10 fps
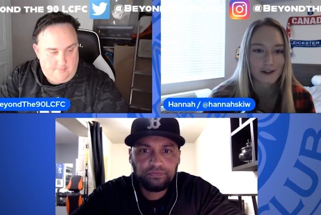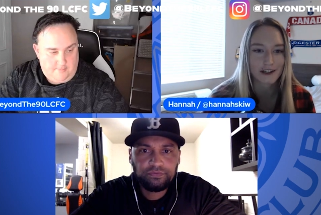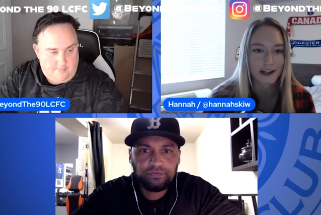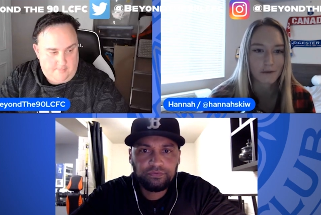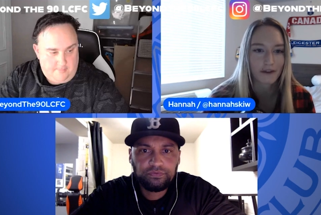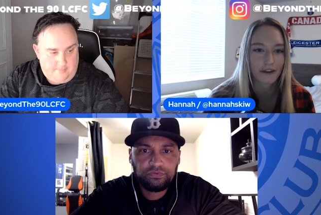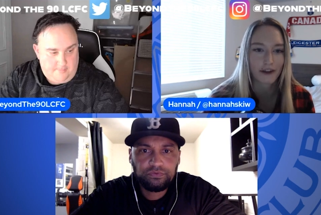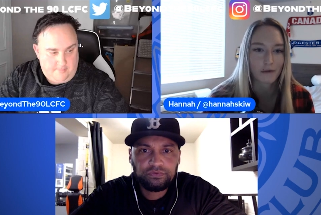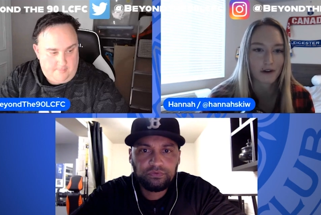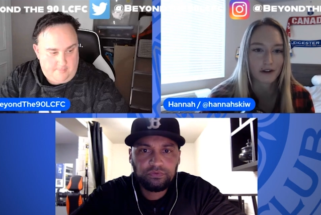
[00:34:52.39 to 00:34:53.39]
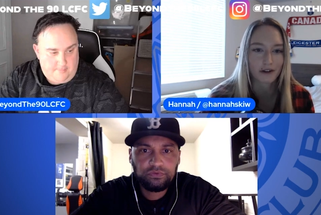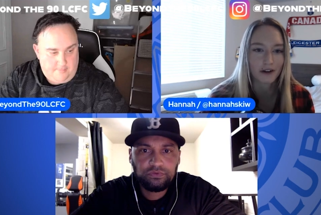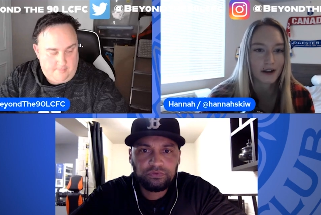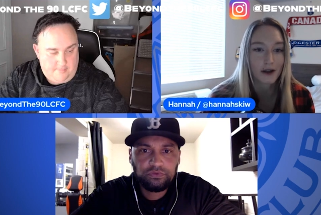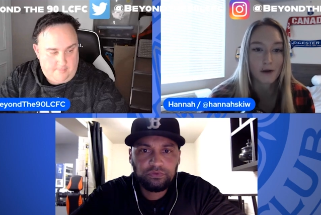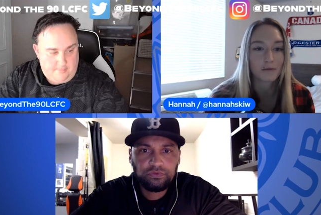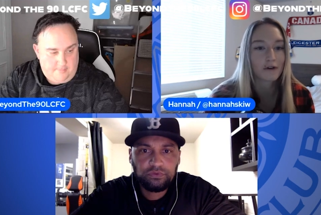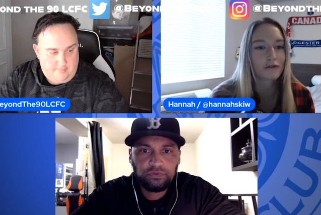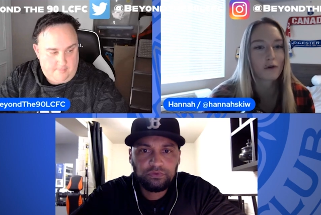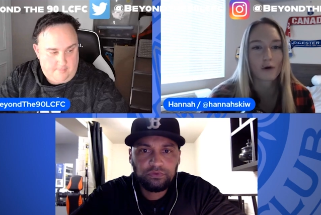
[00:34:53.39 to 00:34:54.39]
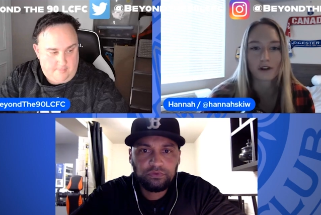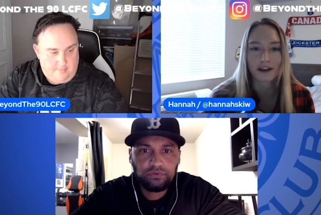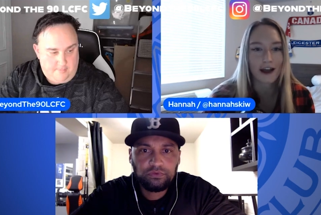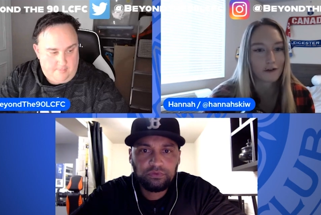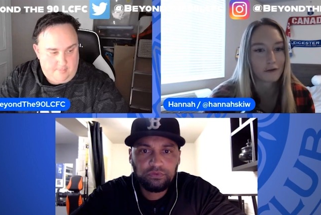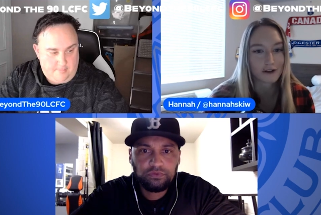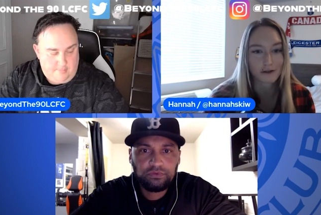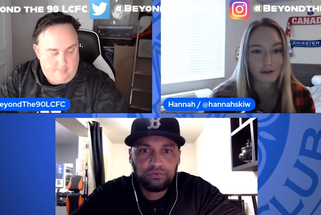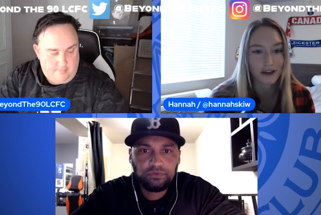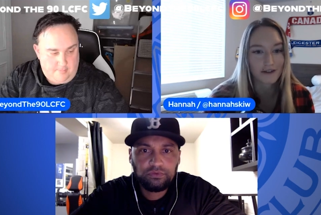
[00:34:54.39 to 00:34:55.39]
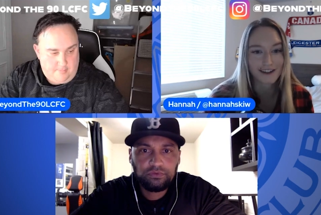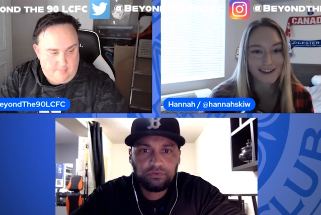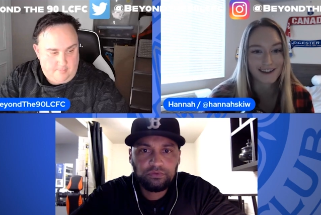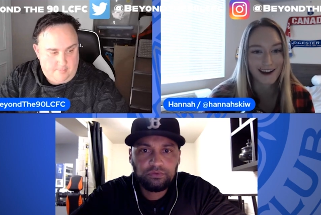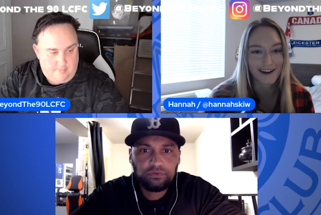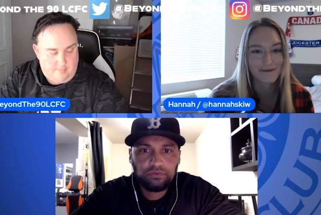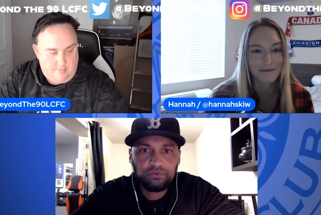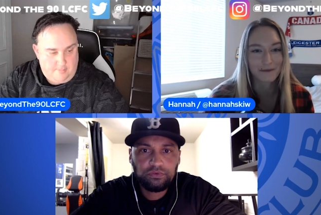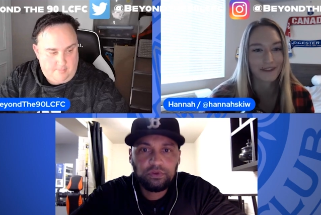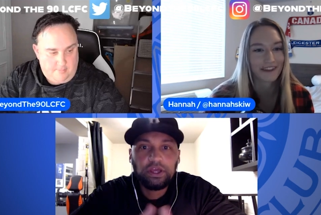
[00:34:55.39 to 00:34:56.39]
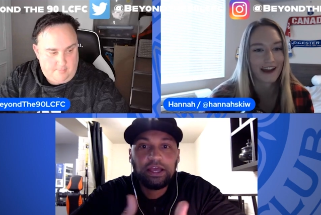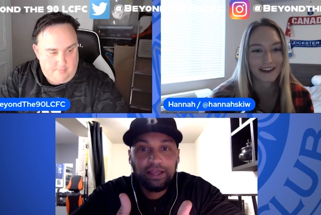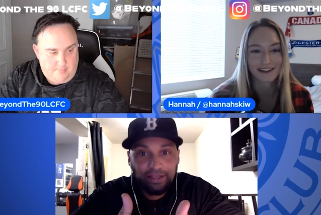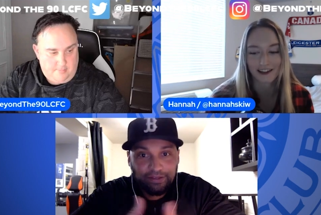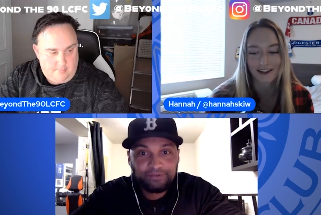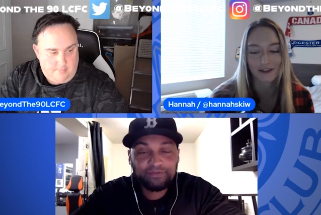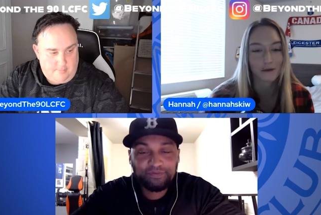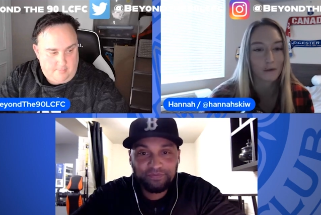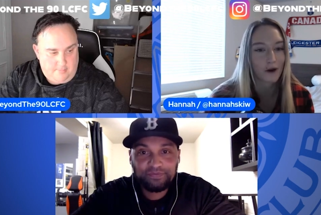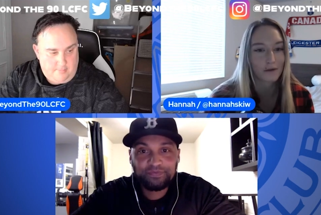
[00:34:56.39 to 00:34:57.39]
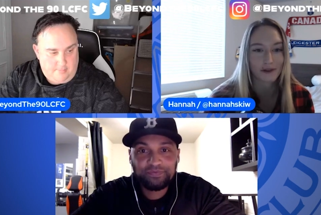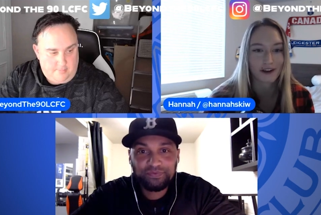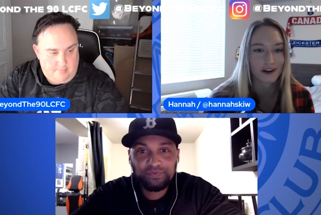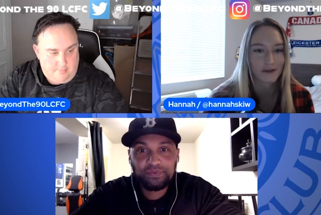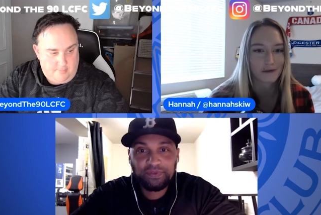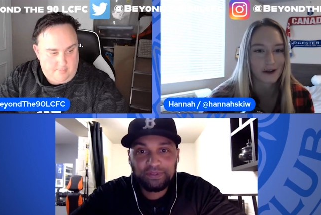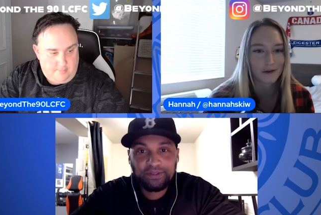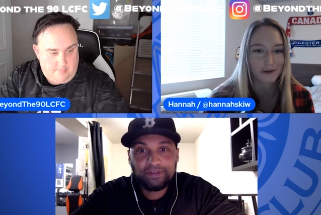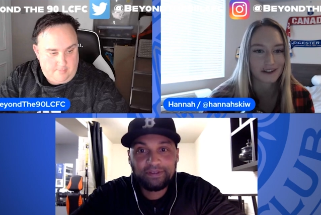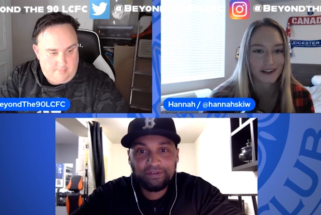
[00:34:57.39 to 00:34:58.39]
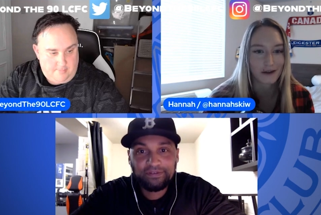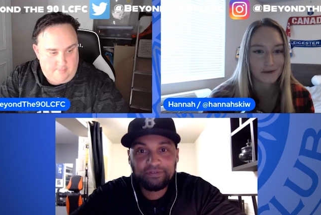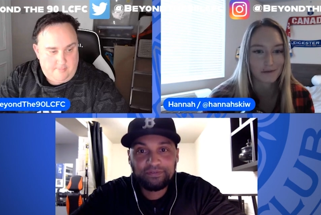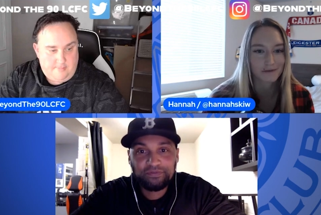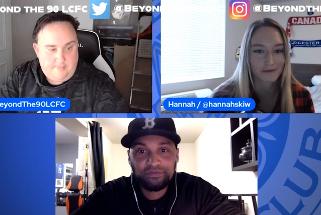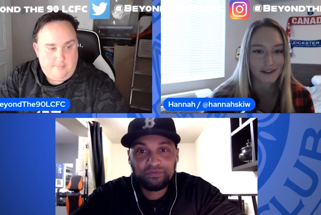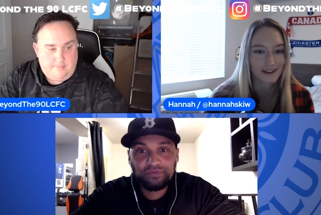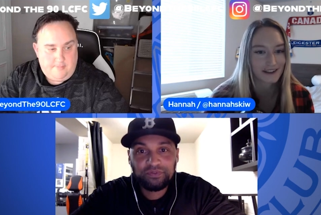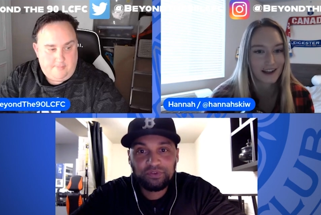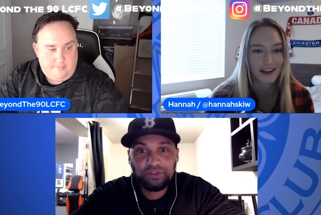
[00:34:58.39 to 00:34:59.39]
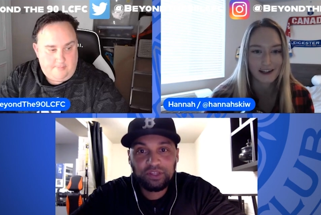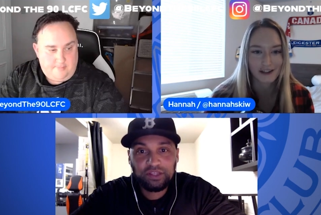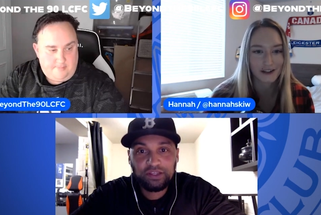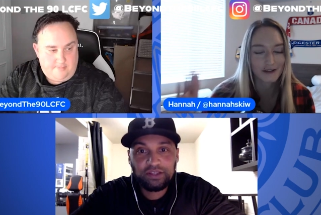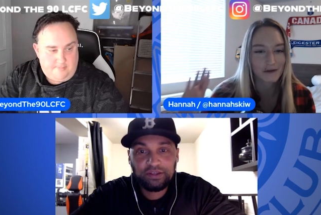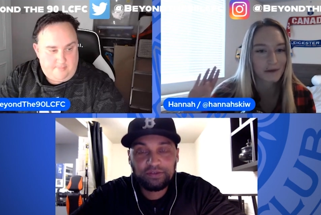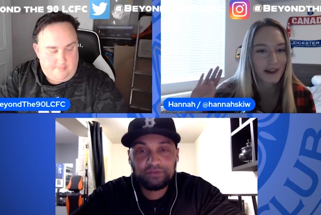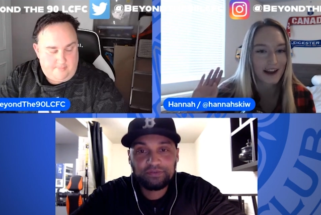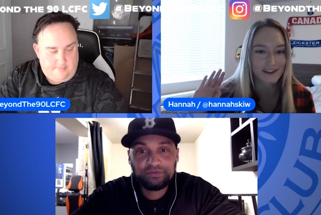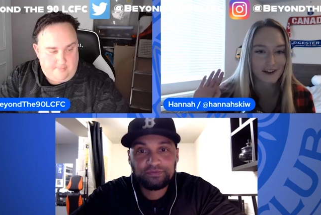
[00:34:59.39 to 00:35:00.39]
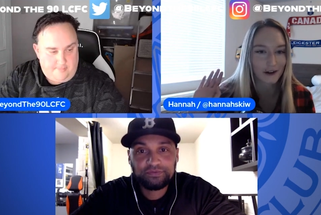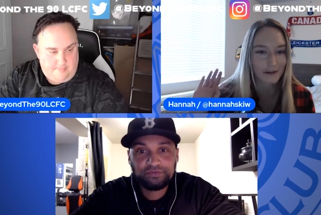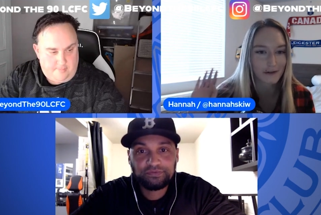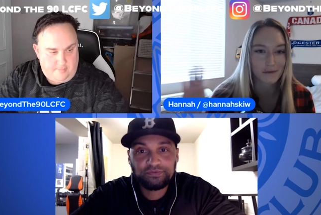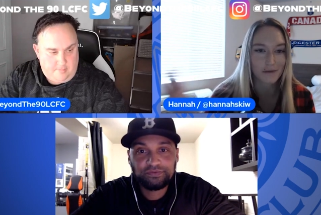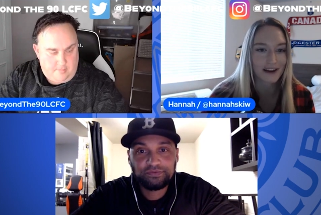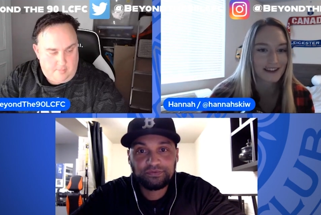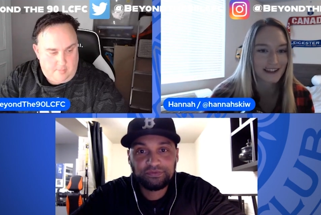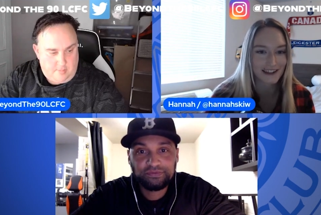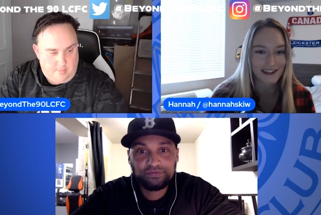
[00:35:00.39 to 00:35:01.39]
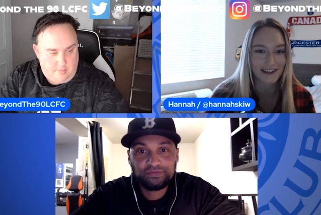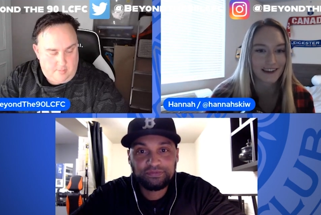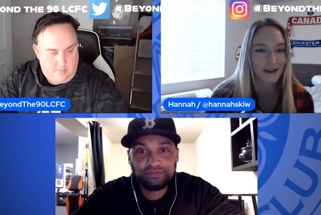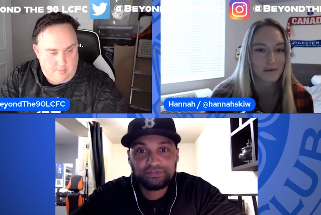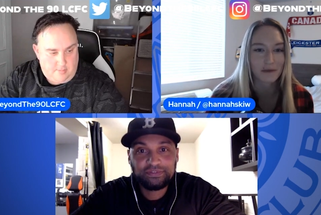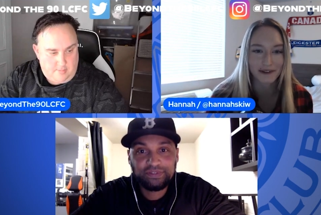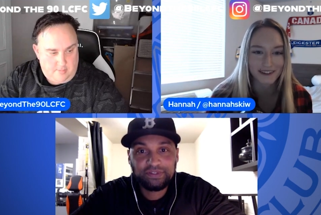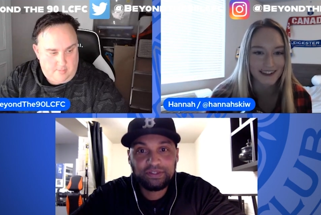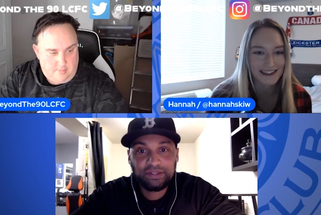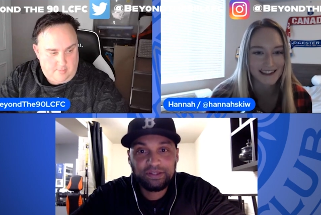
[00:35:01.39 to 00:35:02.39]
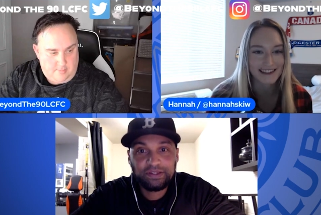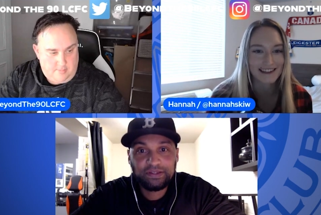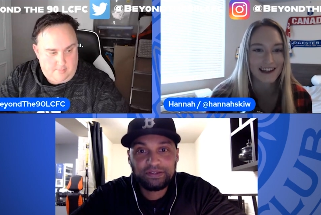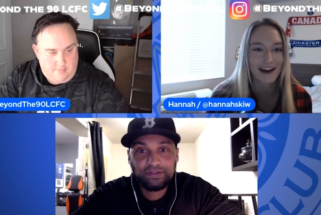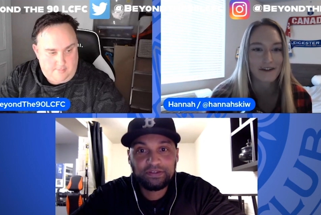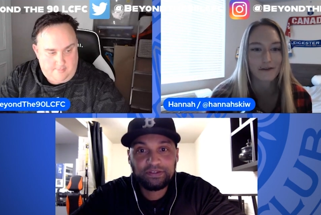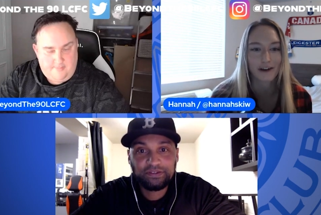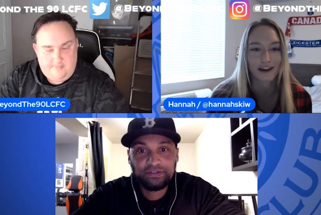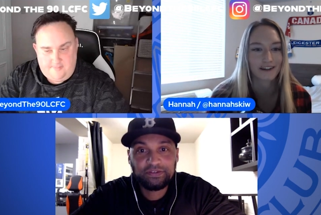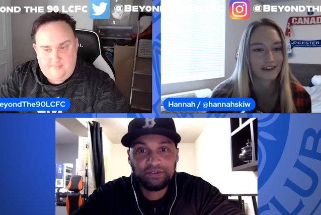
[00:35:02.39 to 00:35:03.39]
Speaker 1: name than they would before like Alfonso Davies' time. That's like the one player you'd be able to name. Is she used to be plastered all over buses and like buildings and stuff. And